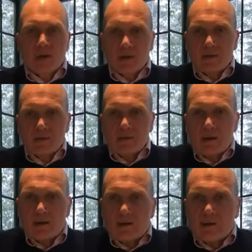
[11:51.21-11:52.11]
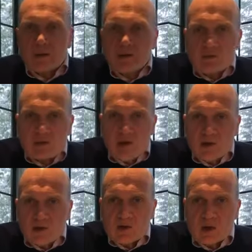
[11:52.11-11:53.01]
And it's
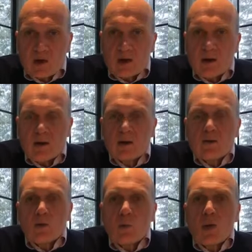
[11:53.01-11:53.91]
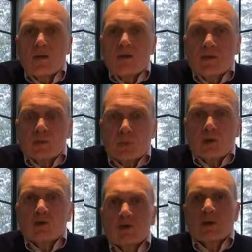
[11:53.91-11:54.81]
chances are when this
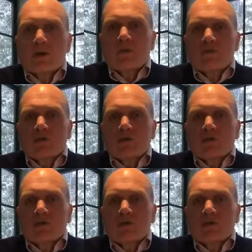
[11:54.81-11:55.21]
person,